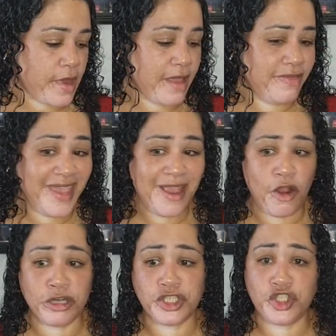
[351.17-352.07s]
They
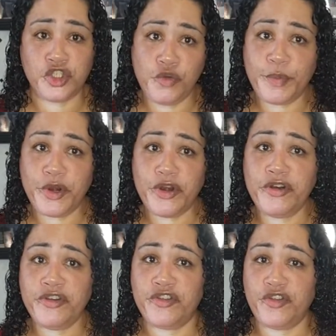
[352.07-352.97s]
are super,
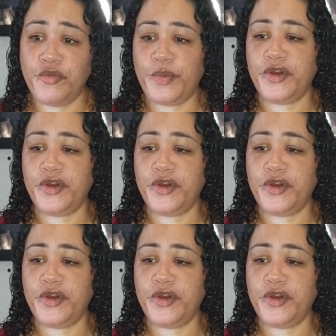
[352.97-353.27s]
super